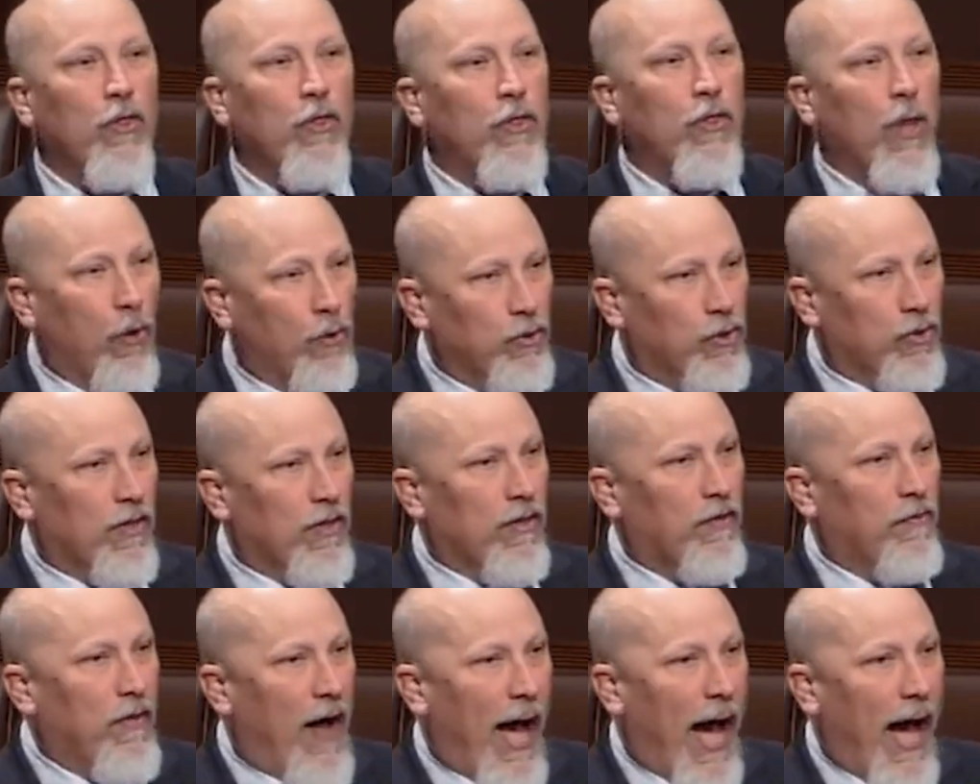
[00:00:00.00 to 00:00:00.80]

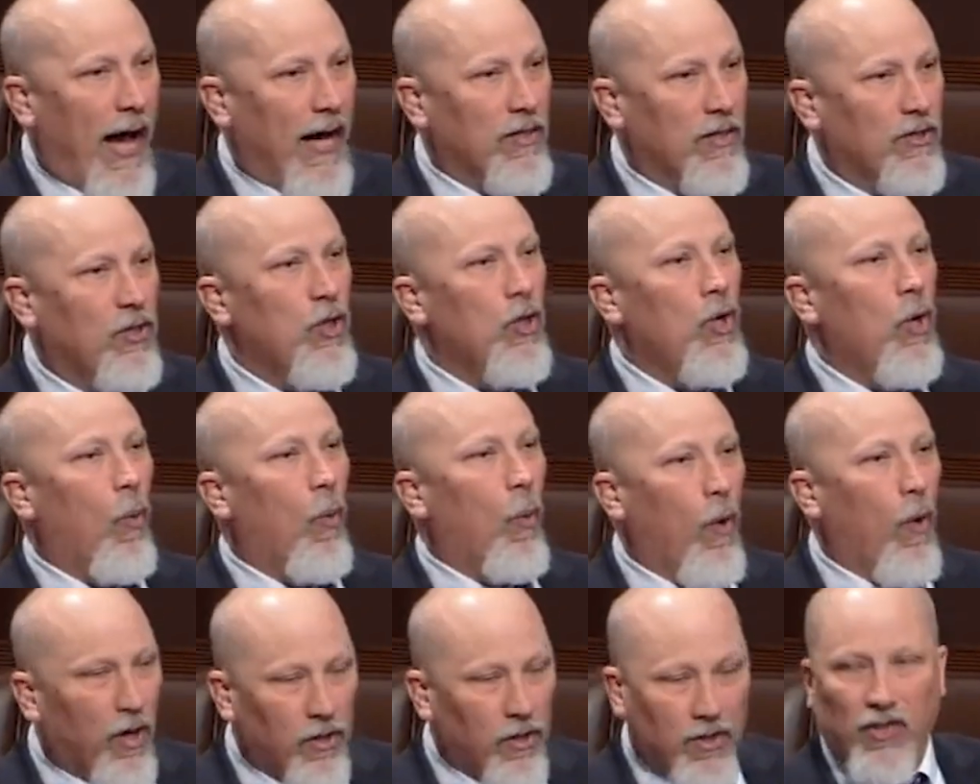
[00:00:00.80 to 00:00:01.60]
Those are the facts.
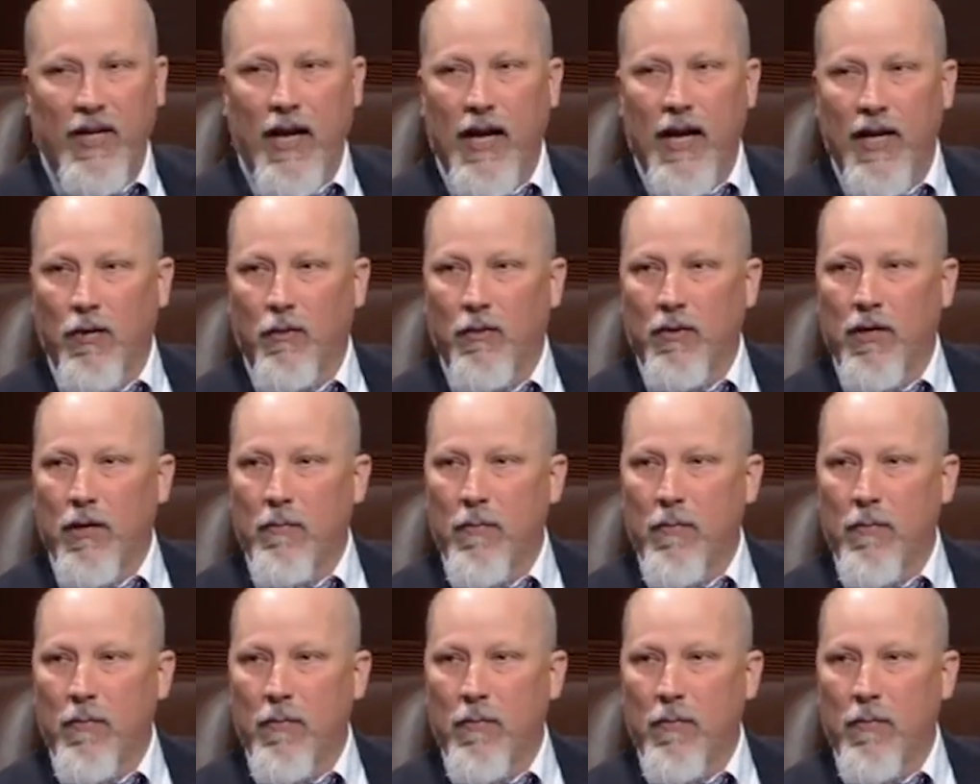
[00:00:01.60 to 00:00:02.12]
We're standing